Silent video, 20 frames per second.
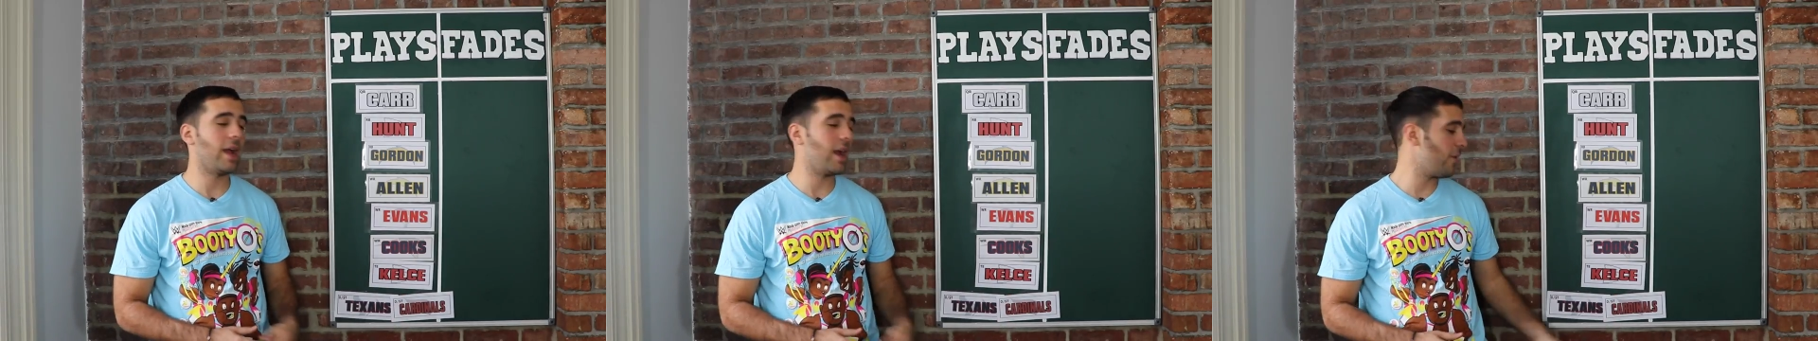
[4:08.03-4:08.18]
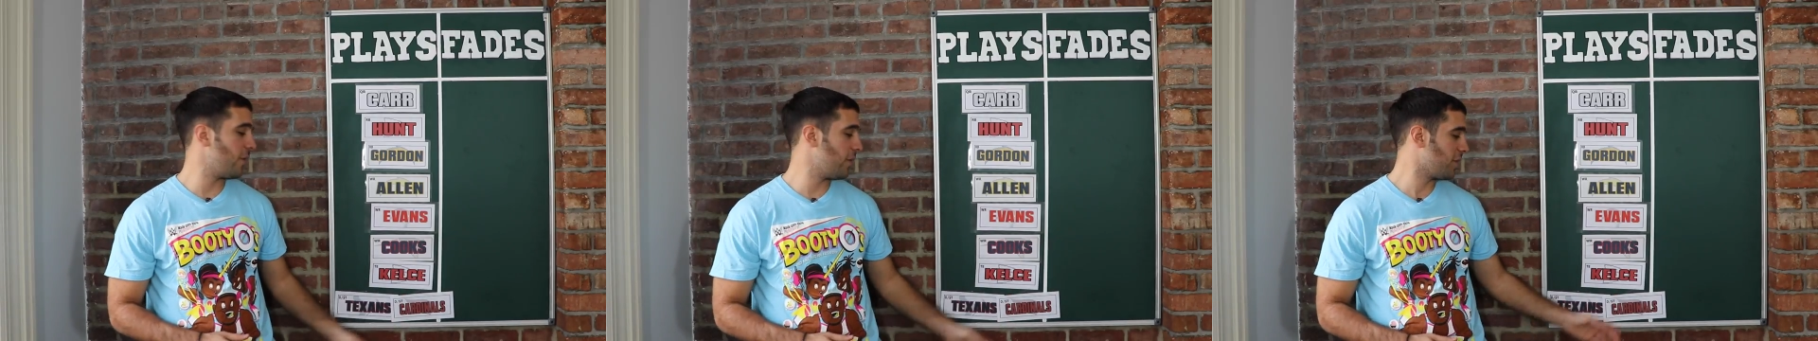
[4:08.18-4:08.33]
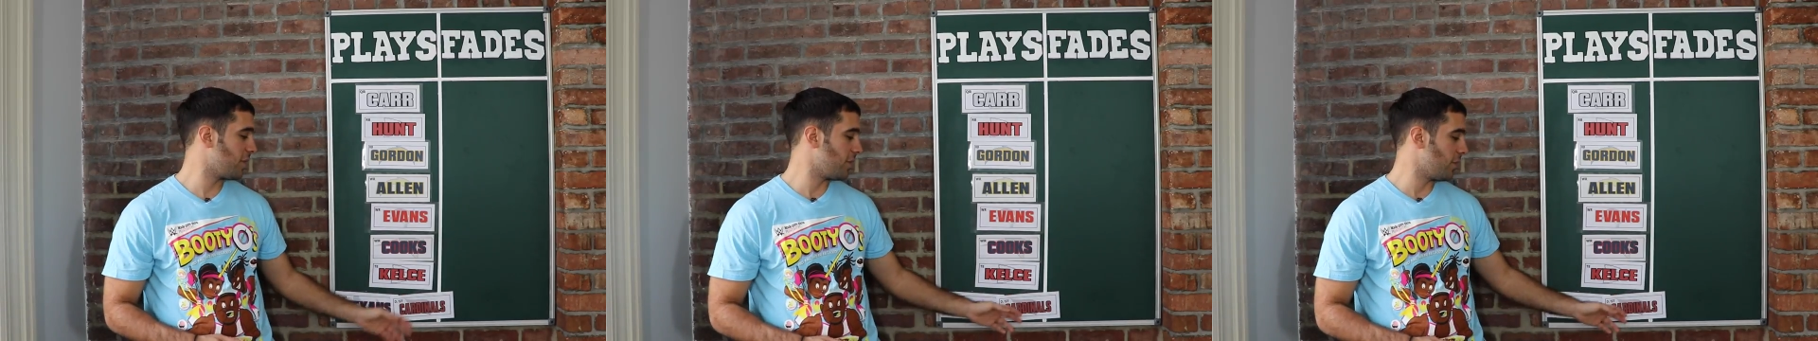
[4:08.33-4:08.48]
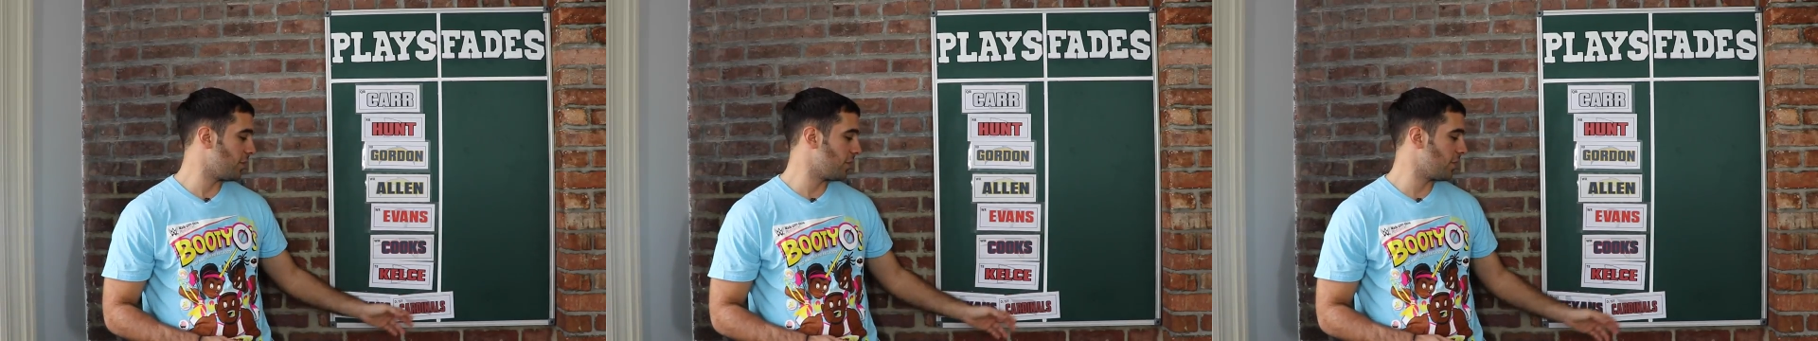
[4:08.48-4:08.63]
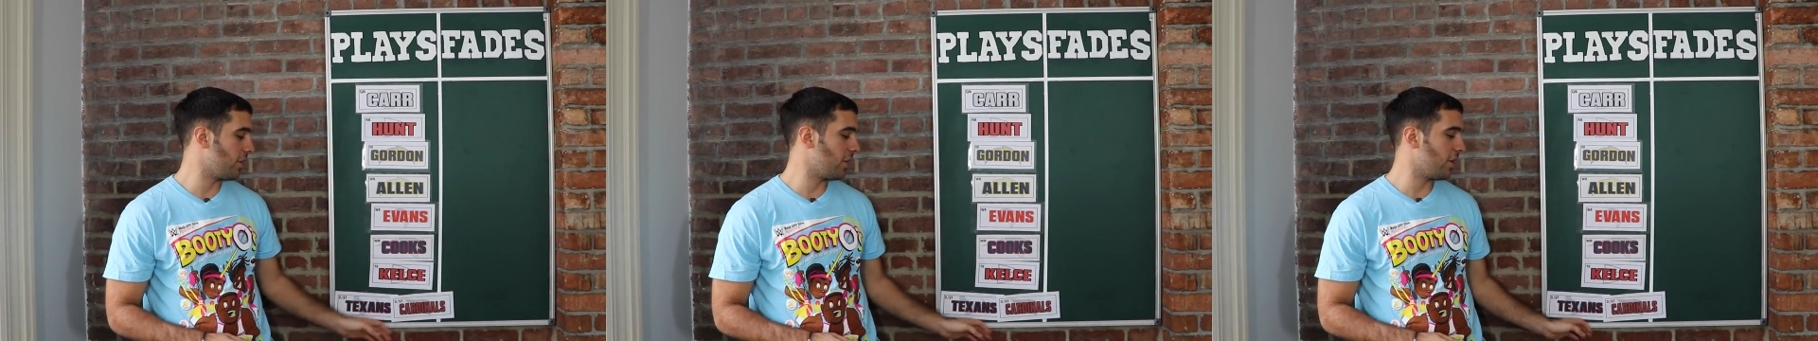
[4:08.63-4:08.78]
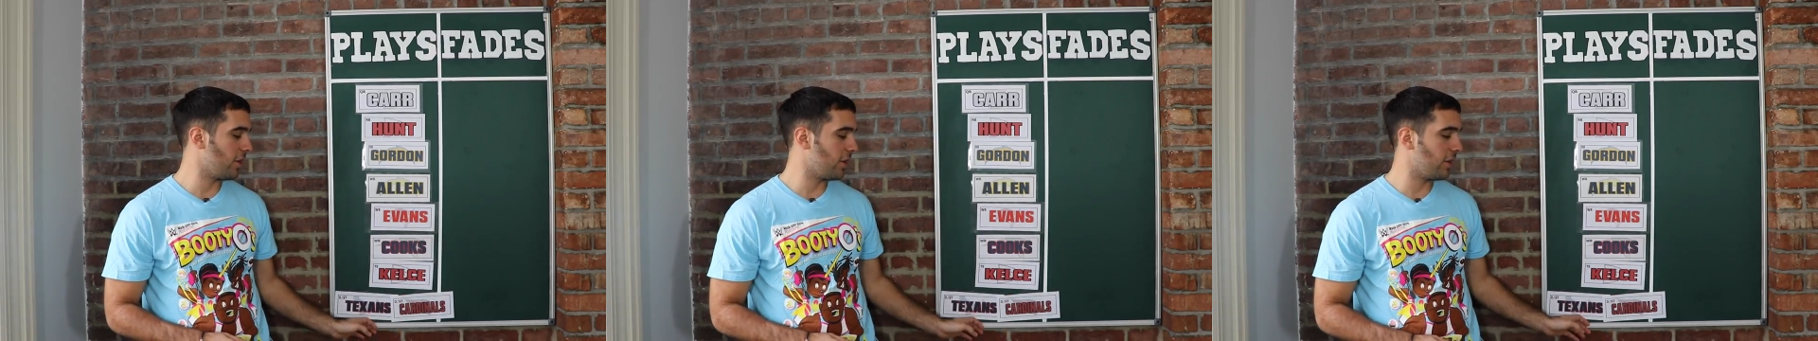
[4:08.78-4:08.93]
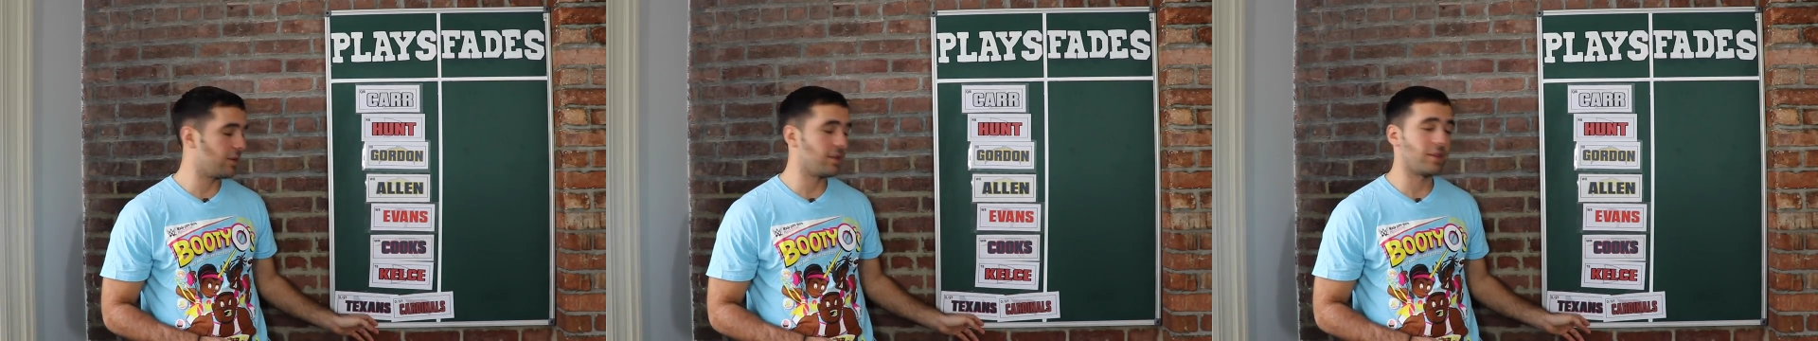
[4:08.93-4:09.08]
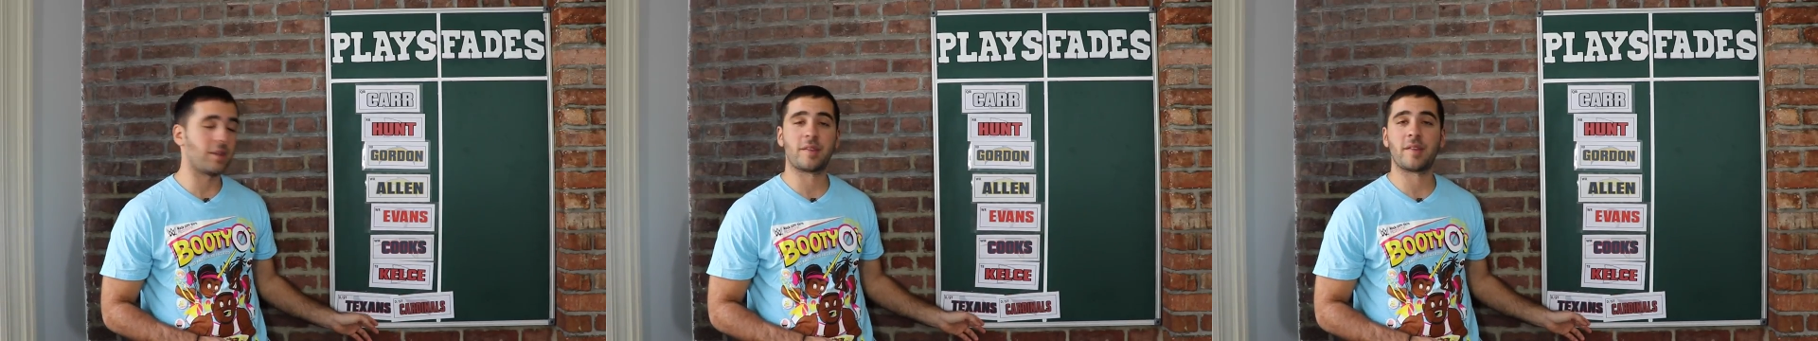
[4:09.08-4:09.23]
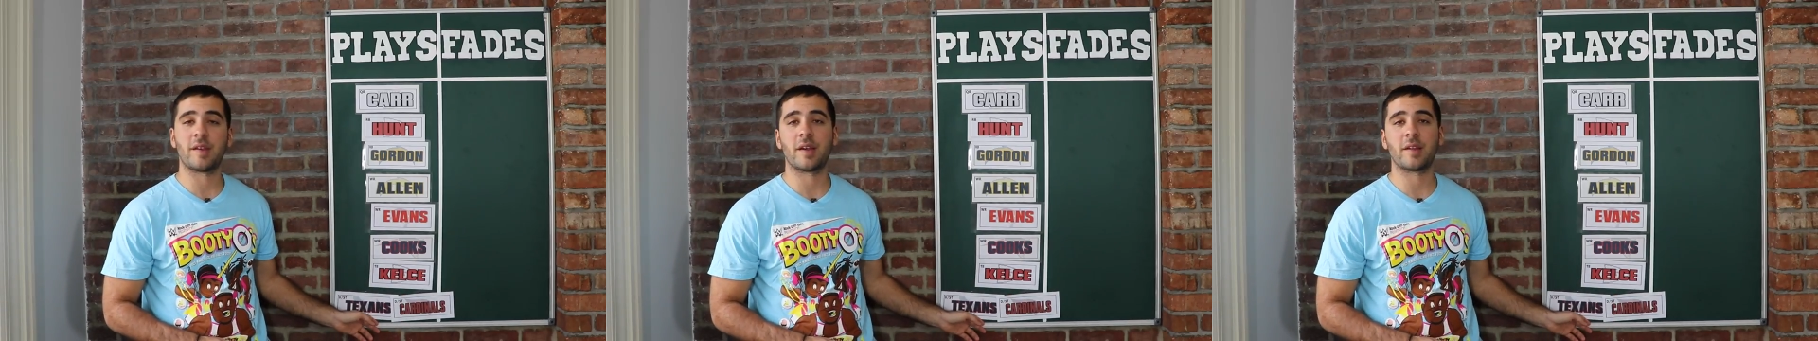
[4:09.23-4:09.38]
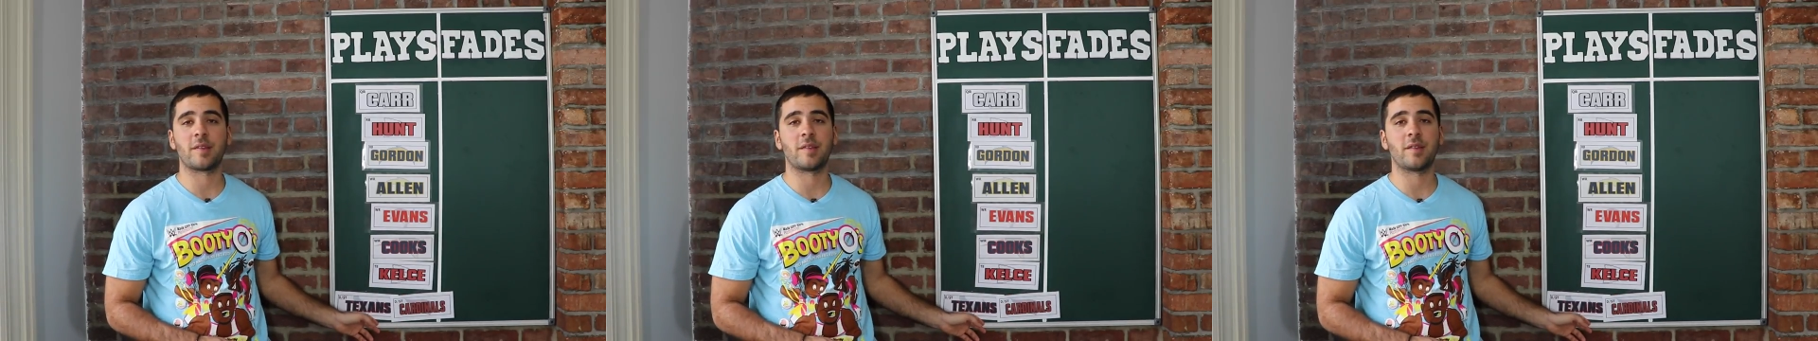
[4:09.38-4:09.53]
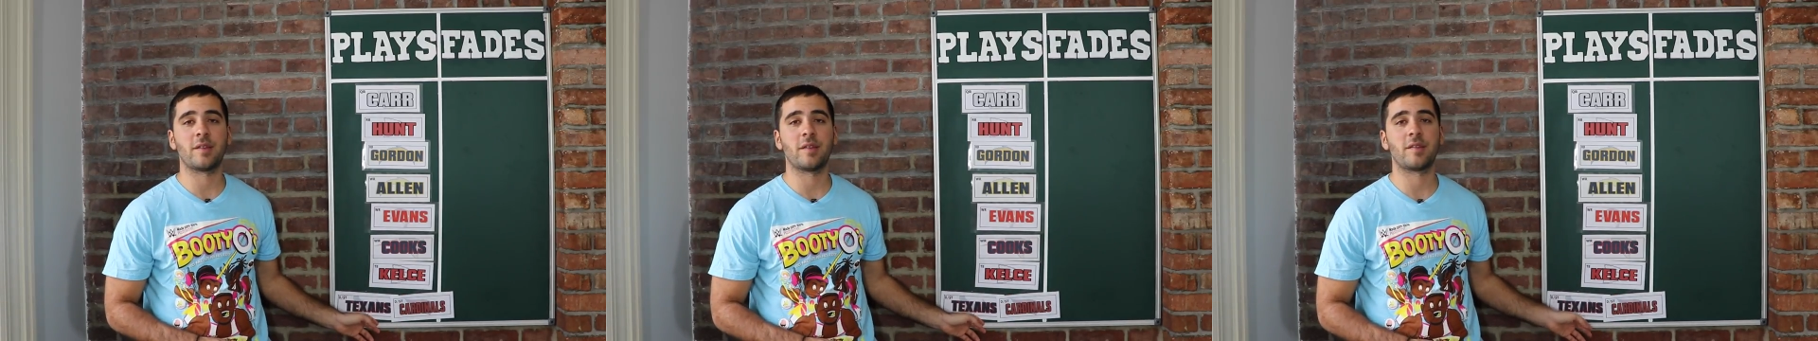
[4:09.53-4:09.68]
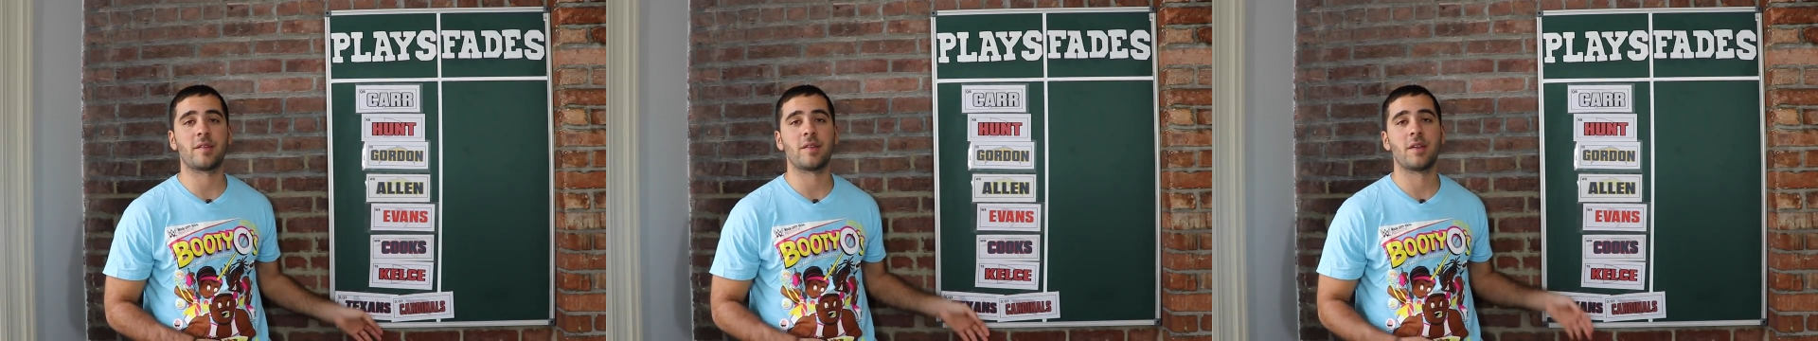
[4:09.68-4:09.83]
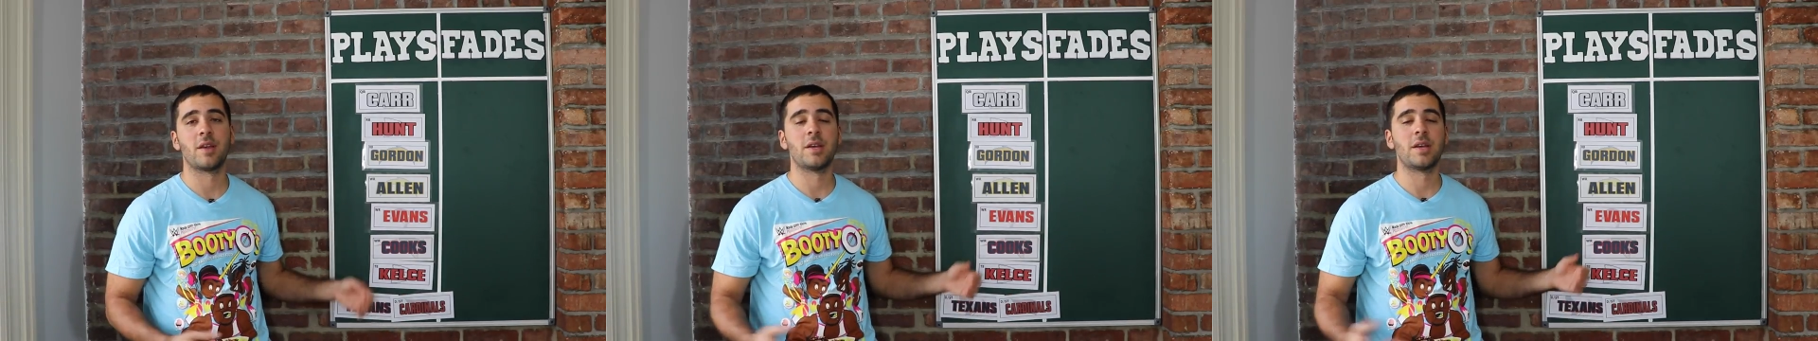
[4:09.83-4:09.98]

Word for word: Arizona or the Texans.